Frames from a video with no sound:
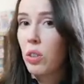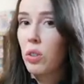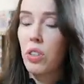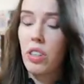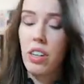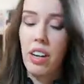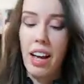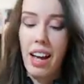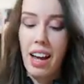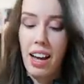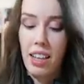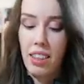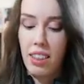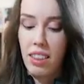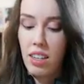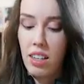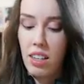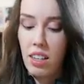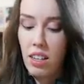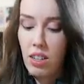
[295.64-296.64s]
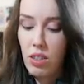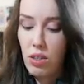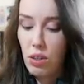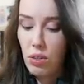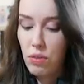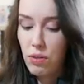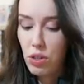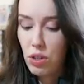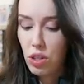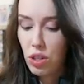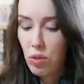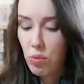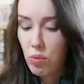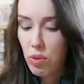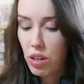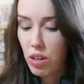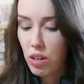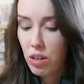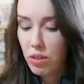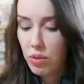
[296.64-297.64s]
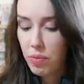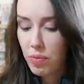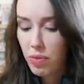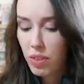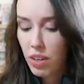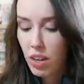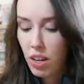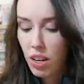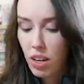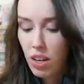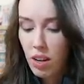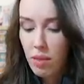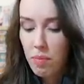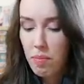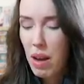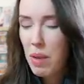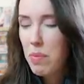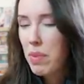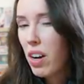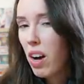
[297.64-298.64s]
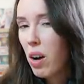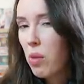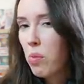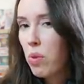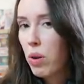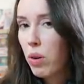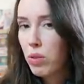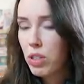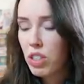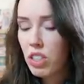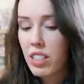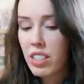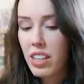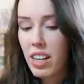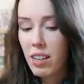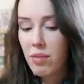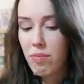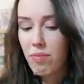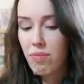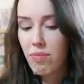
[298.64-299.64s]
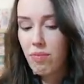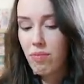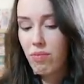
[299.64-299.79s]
look at the New Fusion World. Maybe I will just get